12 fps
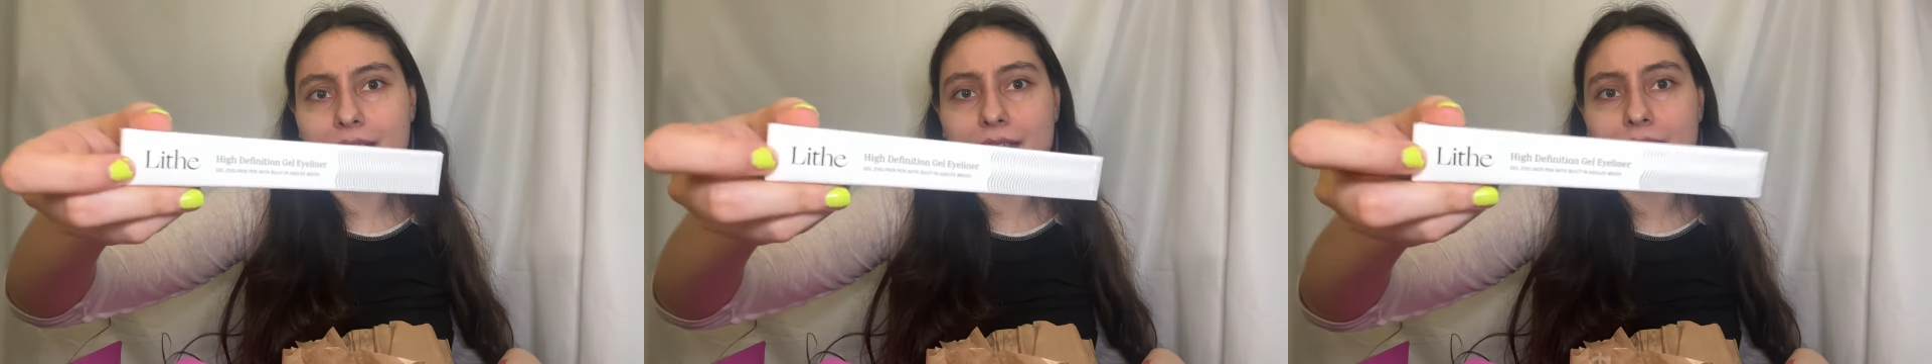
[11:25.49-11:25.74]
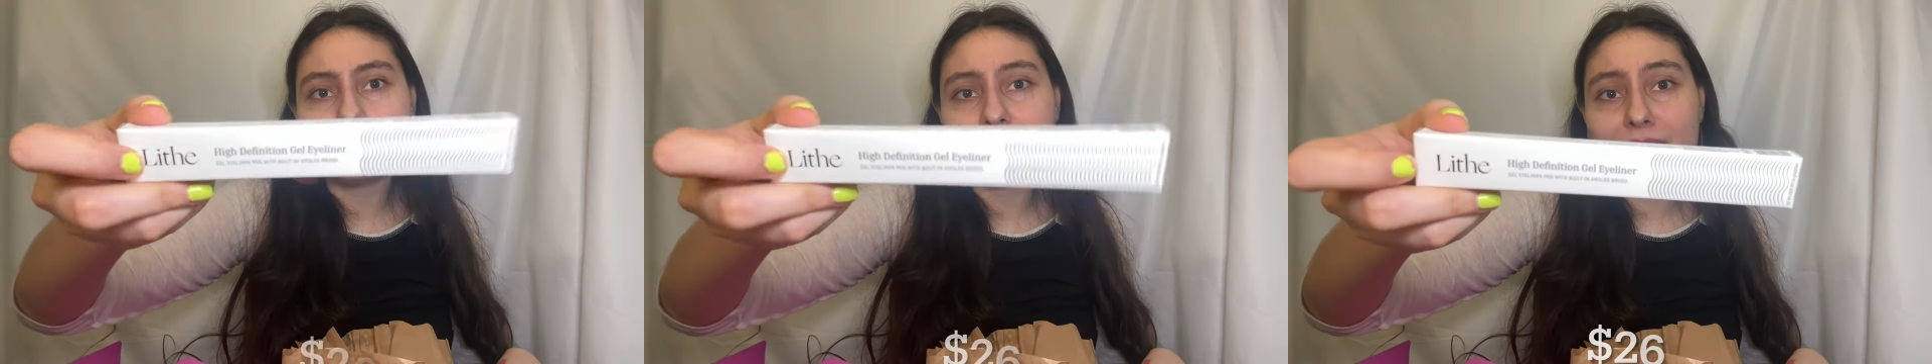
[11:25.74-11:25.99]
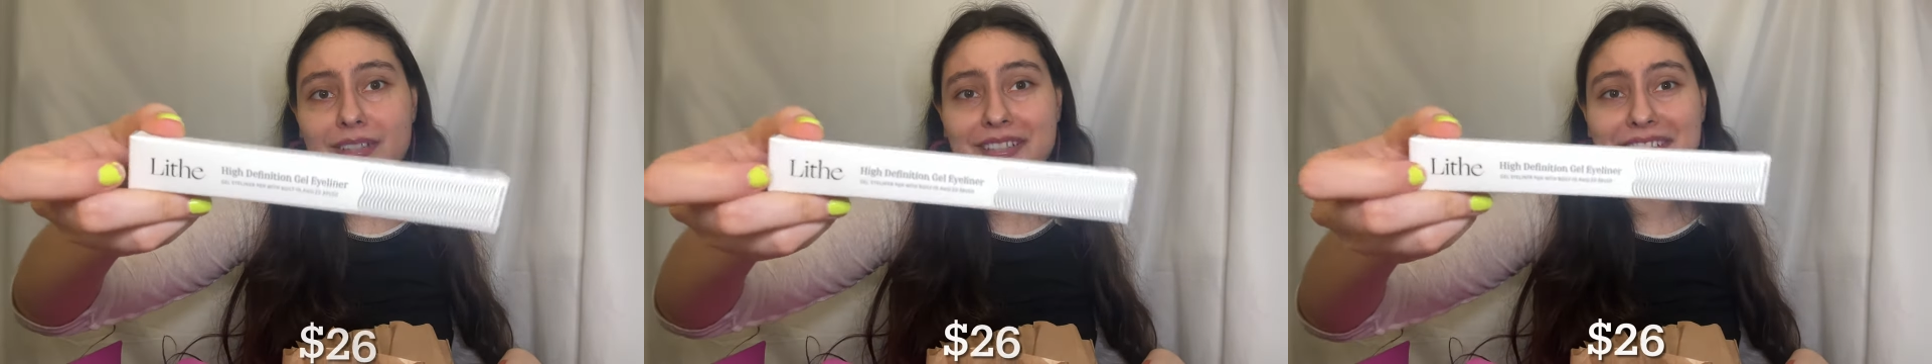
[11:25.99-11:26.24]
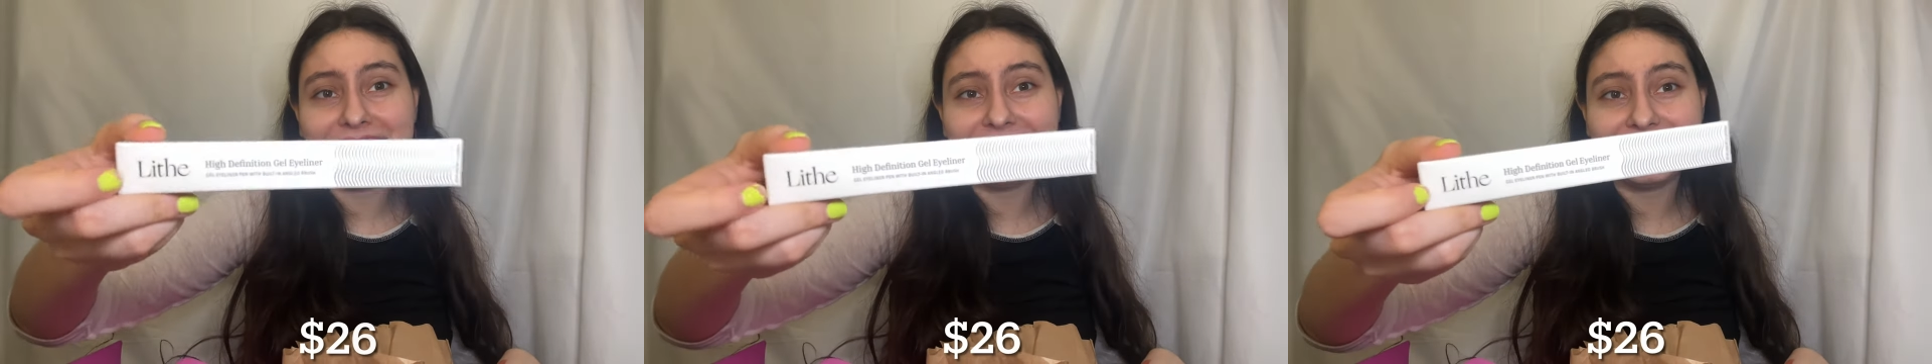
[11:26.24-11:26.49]
I don't know
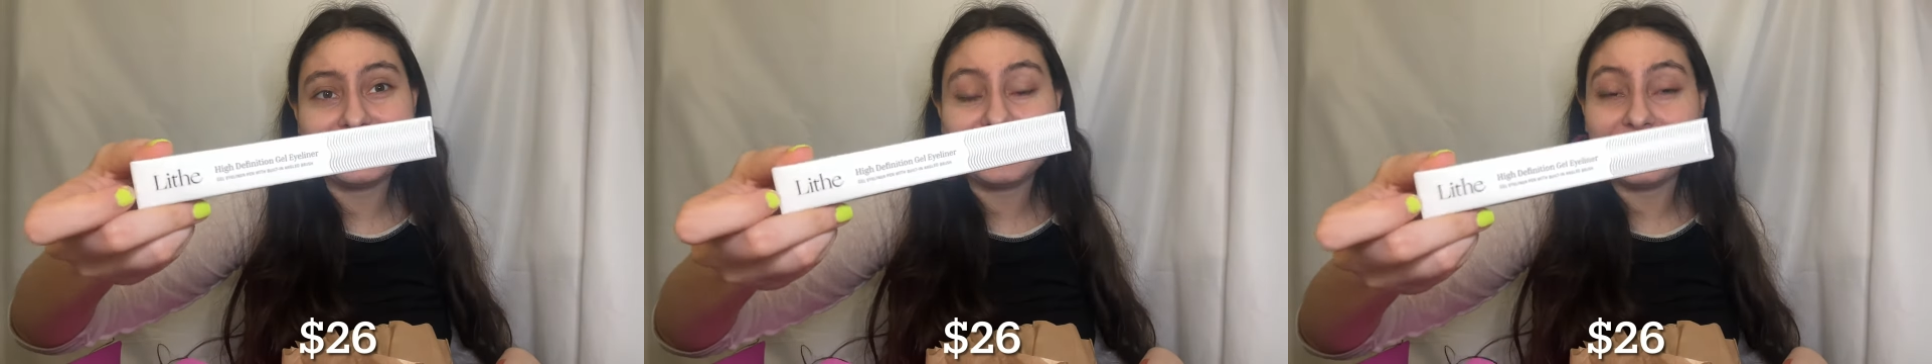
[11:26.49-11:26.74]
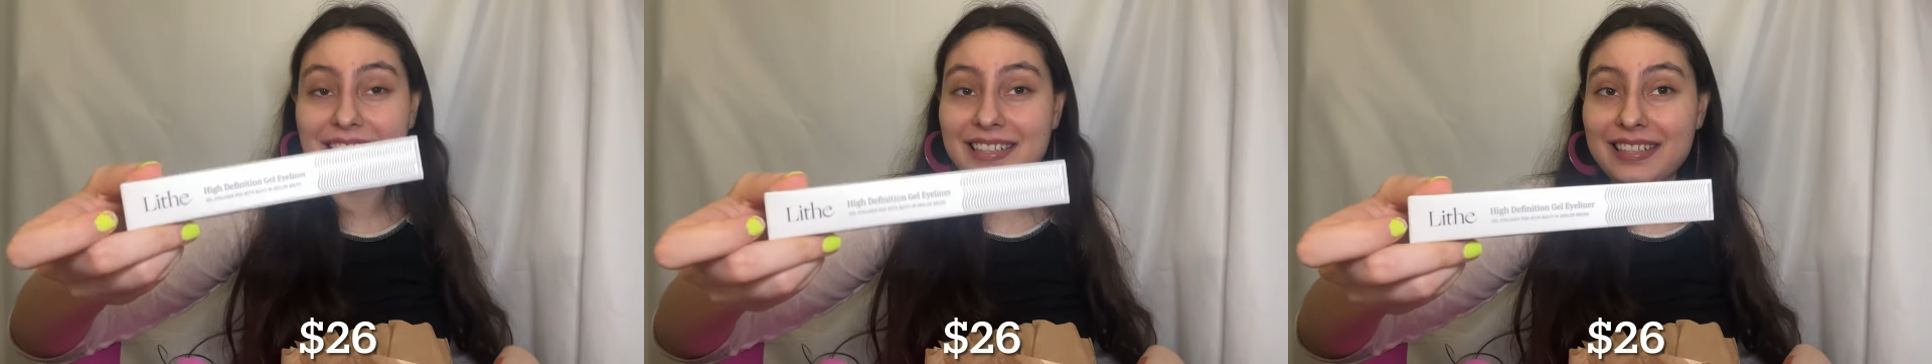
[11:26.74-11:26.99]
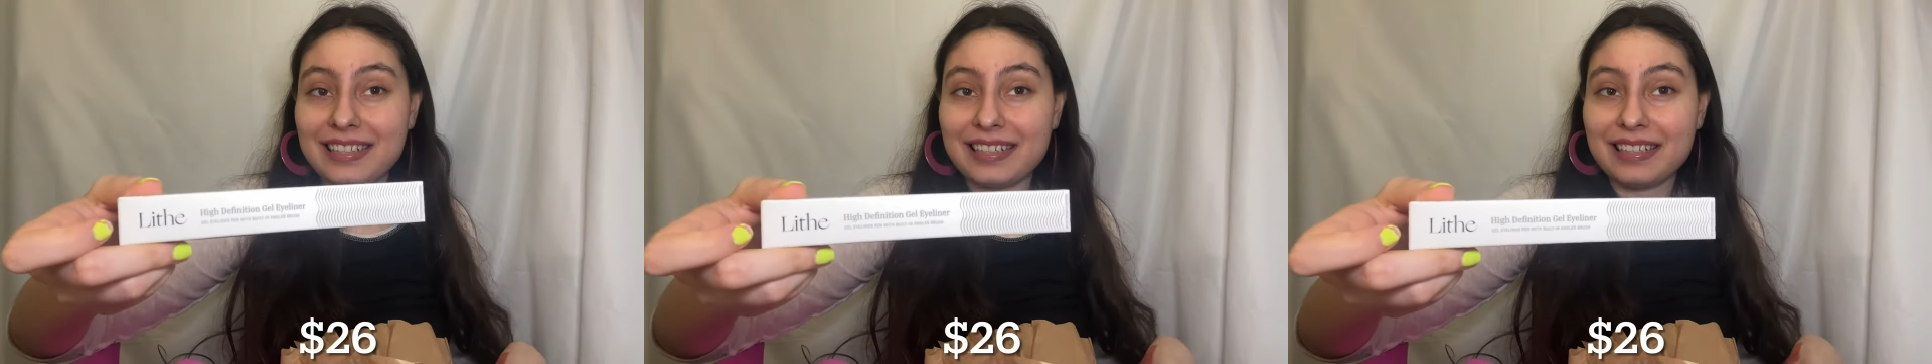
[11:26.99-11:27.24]
how to say it.